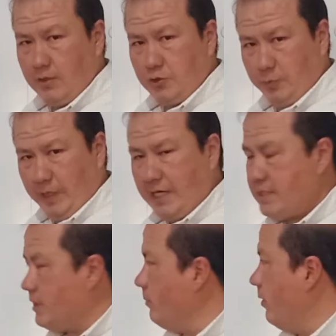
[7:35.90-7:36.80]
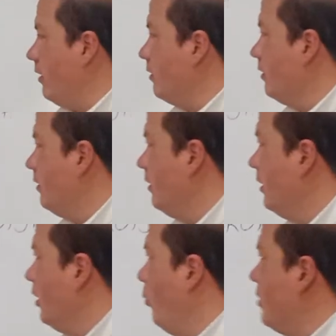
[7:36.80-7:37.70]
To make it simpler,
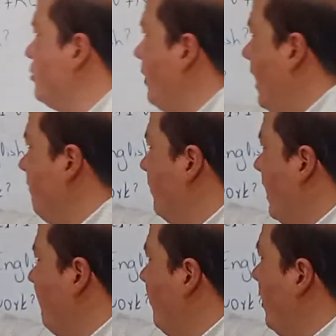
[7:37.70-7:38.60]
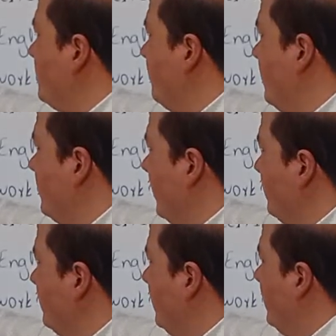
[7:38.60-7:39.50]
what do we have? We have a positive
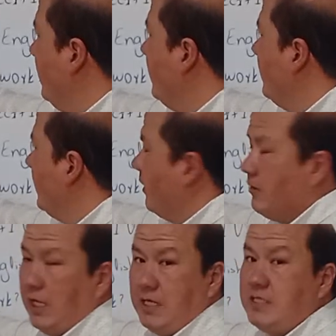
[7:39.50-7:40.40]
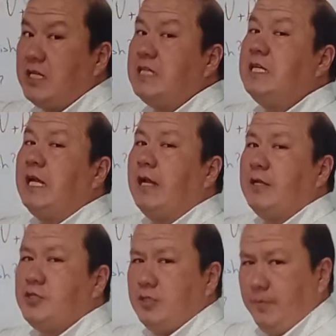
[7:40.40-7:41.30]
sentence. They study
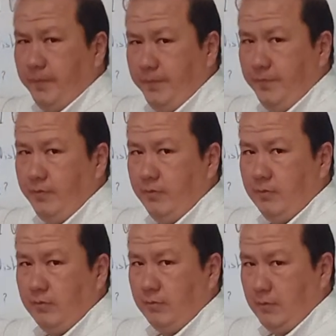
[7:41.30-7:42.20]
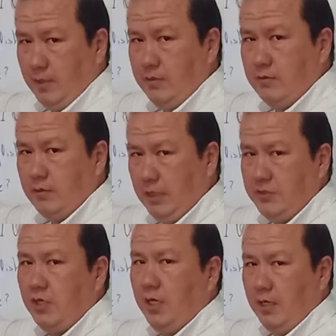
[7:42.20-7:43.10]
English. Yes, they
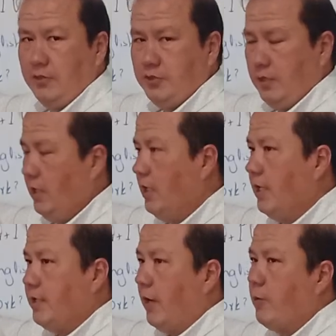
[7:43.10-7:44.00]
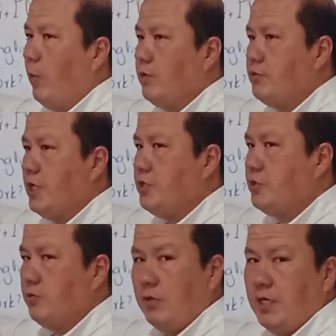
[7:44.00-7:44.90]
study English. Now you want to change it
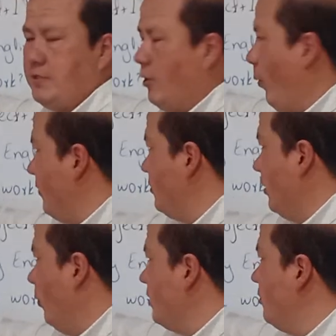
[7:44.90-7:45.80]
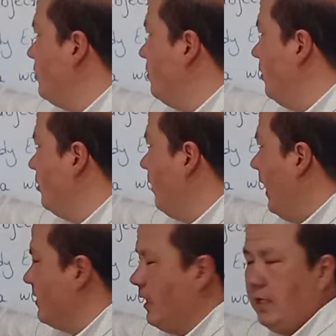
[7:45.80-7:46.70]
to yes, no question. What do? You
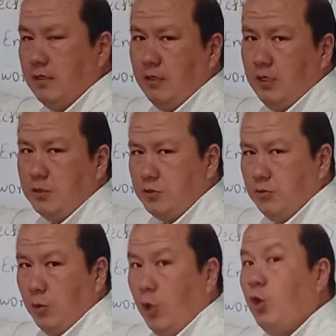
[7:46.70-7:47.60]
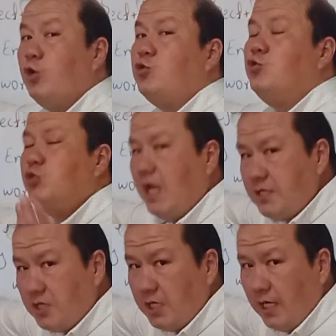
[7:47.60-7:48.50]
add a do. Do they
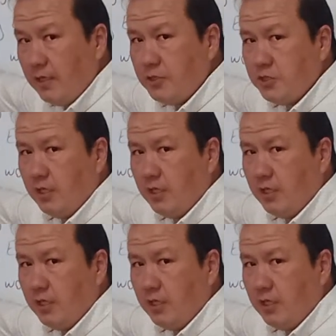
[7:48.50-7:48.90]
study English?